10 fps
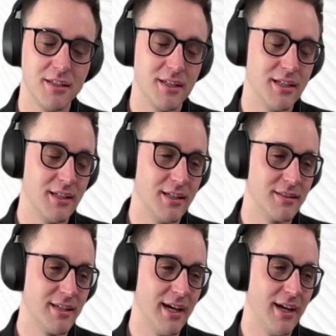It
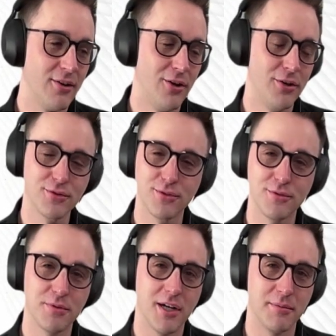has had all sorts
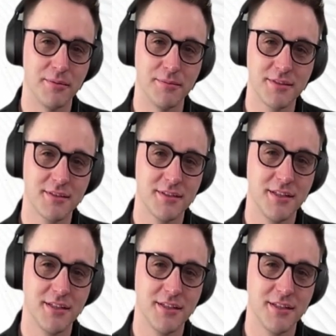of problems.